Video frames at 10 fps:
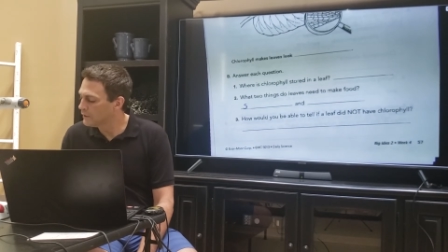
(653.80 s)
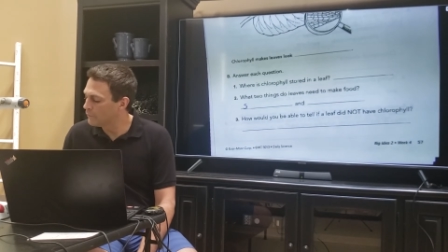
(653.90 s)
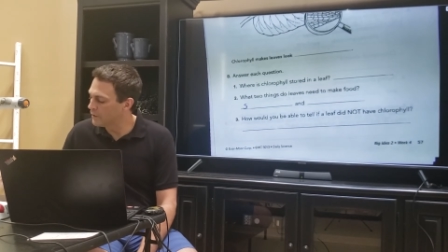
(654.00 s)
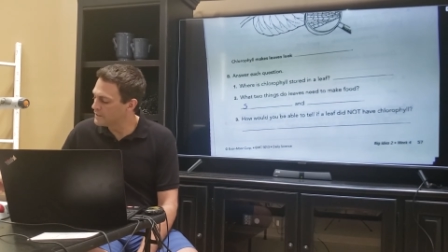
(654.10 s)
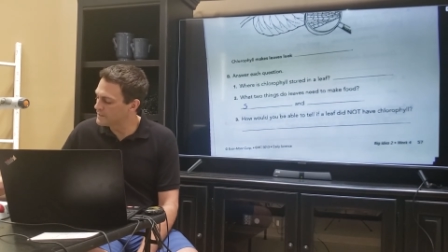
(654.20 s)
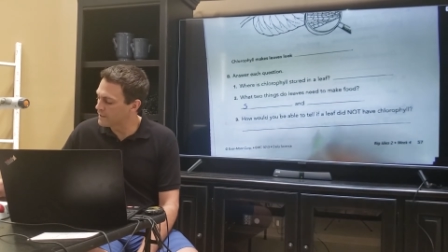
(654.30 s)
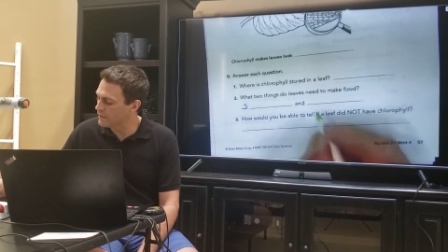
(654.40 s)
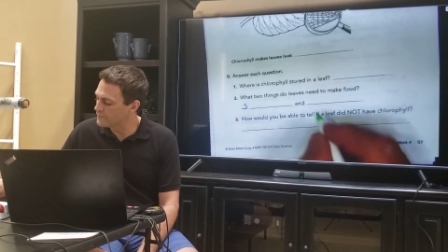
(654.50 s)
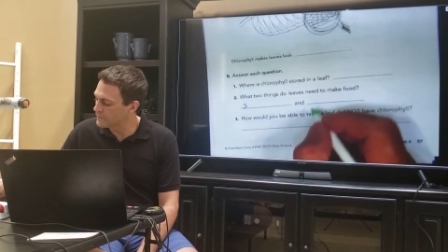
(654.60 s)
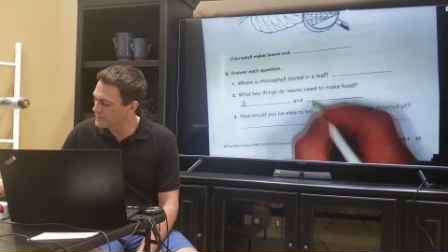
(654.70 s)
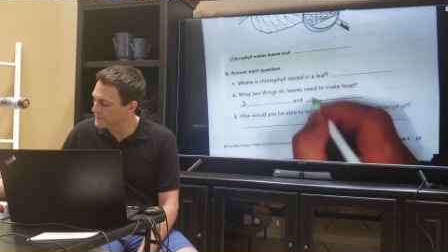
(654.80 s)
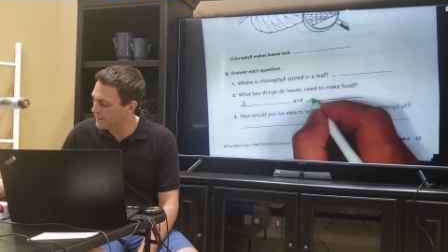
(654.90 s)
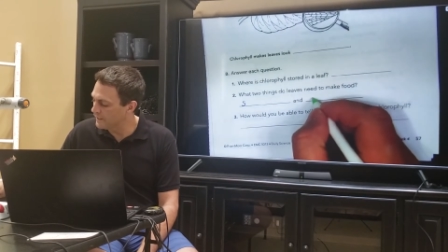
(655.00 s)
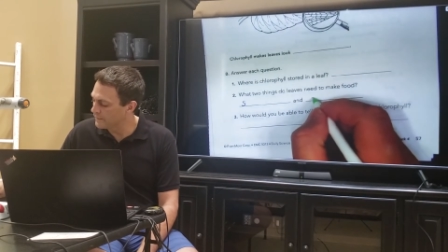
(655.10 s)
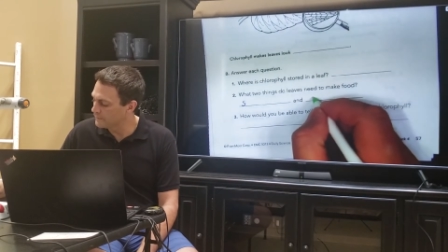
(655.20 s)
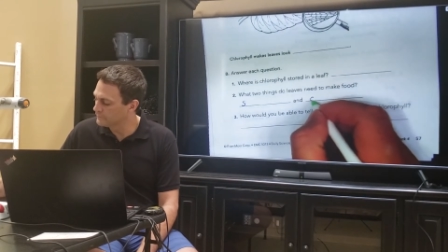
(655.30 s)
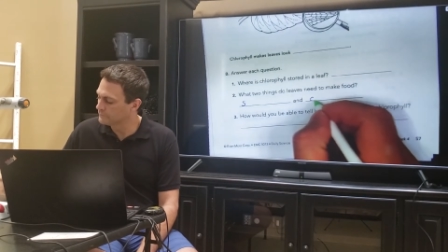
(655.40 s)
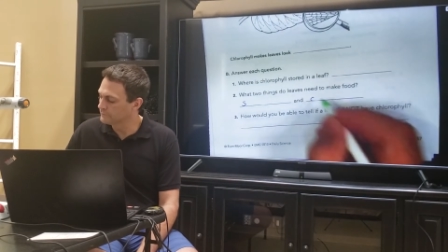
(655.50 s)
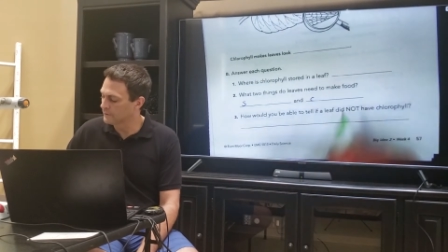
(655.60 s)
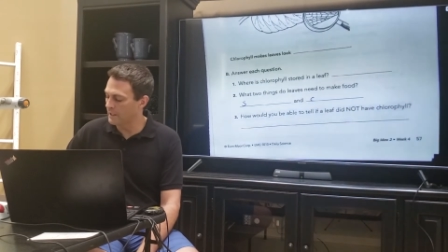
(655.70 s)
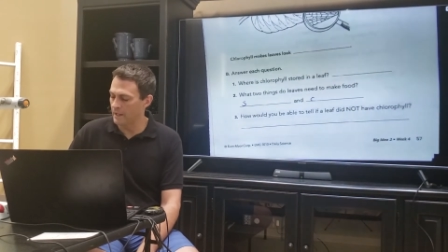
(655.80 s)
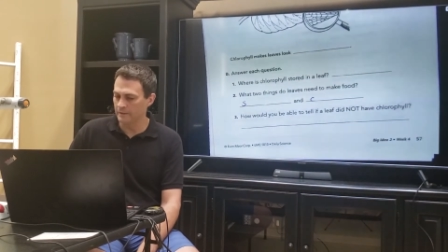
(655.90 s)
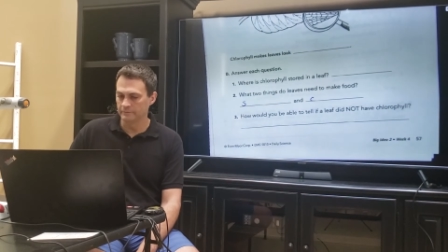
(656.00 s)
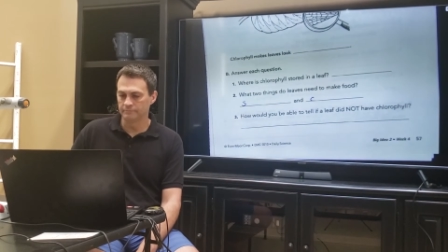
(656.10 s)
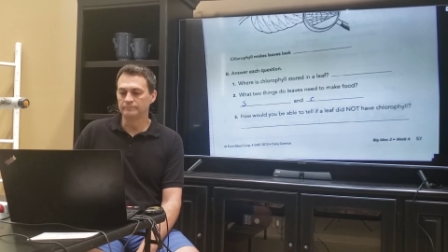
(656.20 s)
one starts with C. Okay.